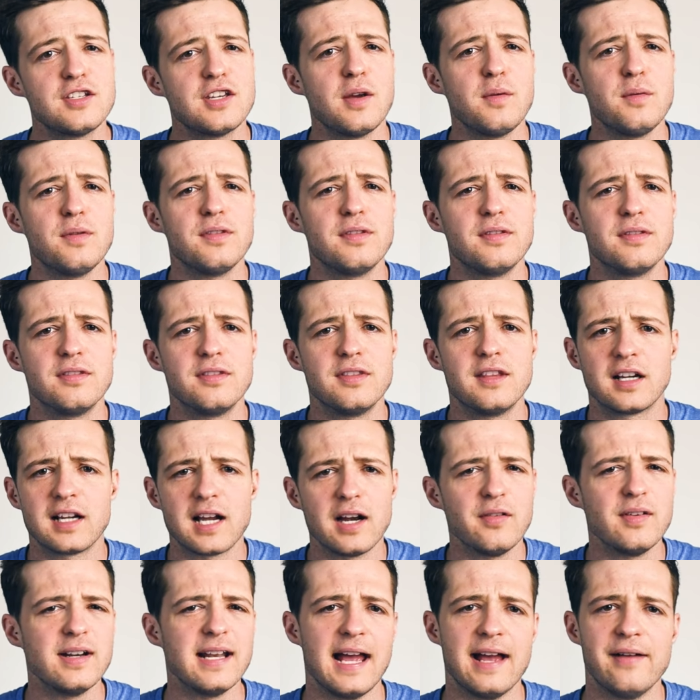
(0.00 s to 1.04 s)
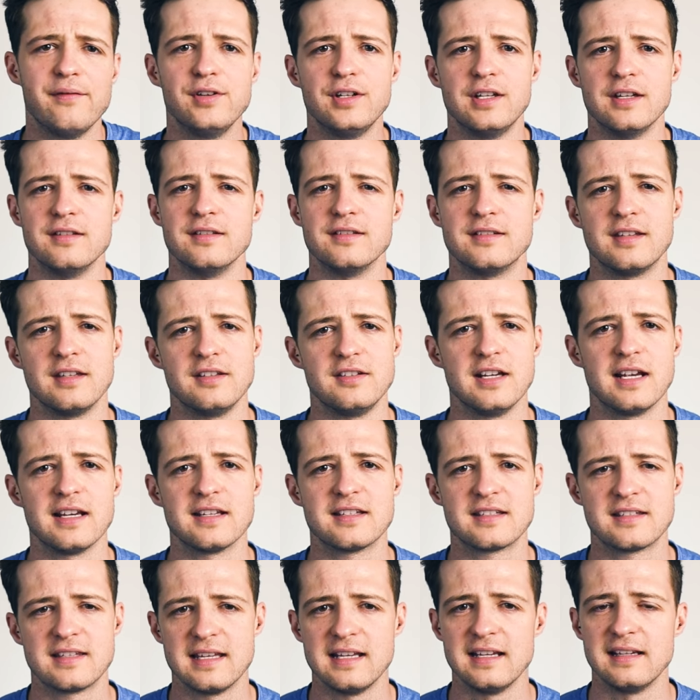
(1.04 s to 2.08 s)
So the current evidence
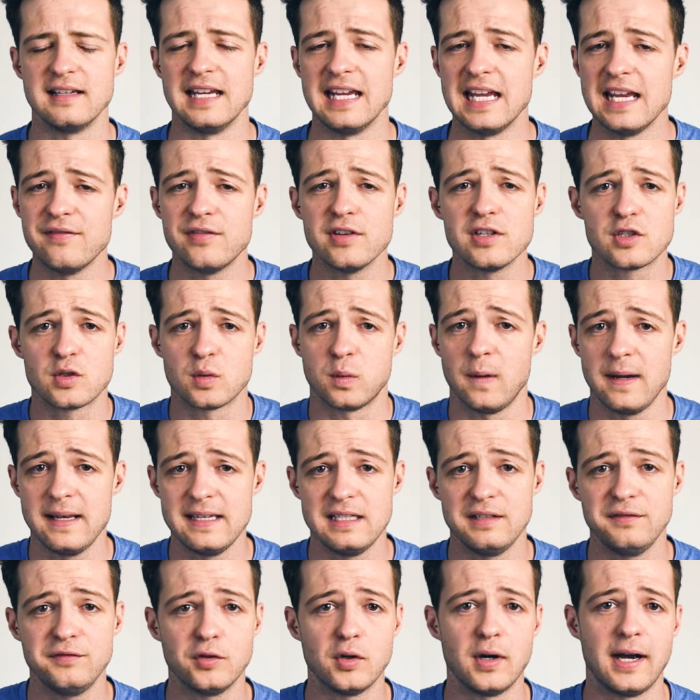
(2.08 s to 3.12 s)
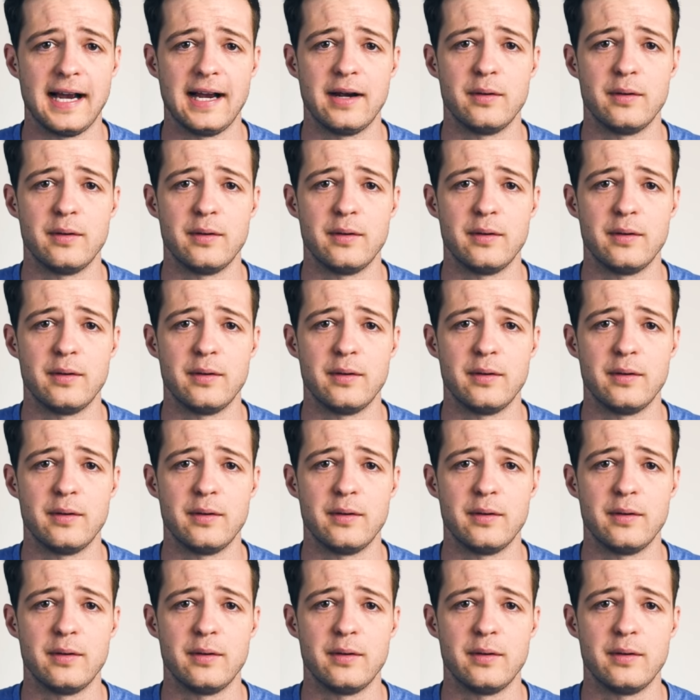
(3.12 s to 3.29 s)
suggests that even 24